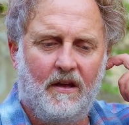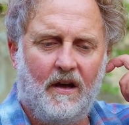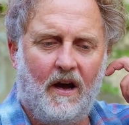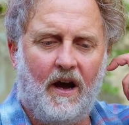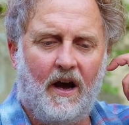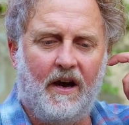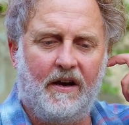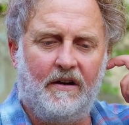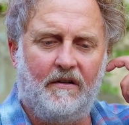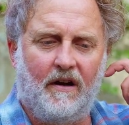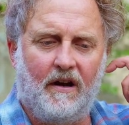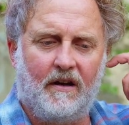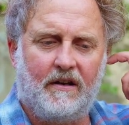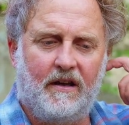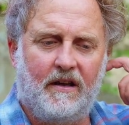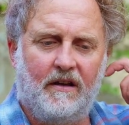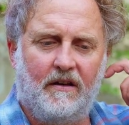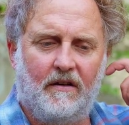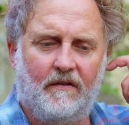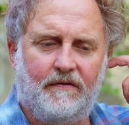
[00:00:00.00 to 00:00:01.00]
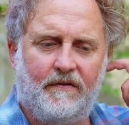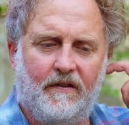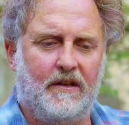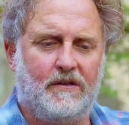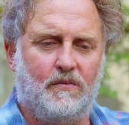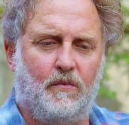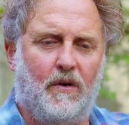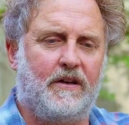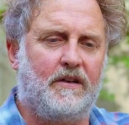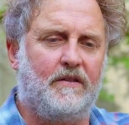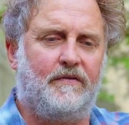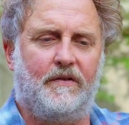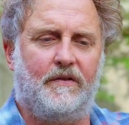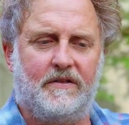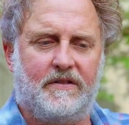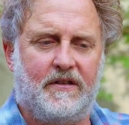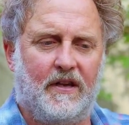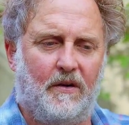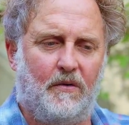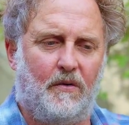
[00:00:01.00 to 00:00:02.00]
hierarchy of these
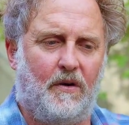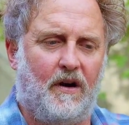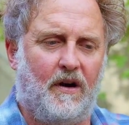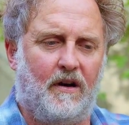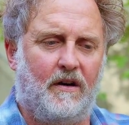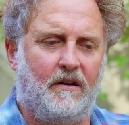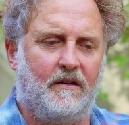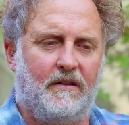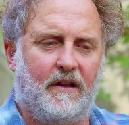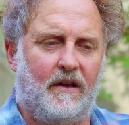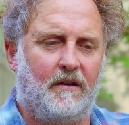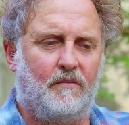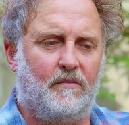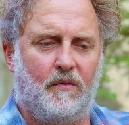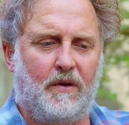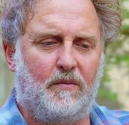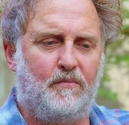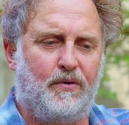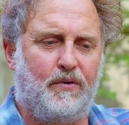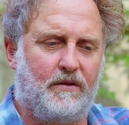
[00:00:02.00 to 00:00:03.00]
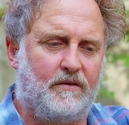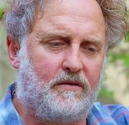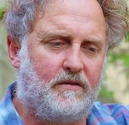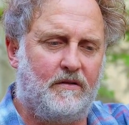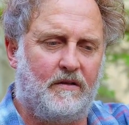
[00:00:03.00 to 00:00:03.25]
wonderful terroir that we put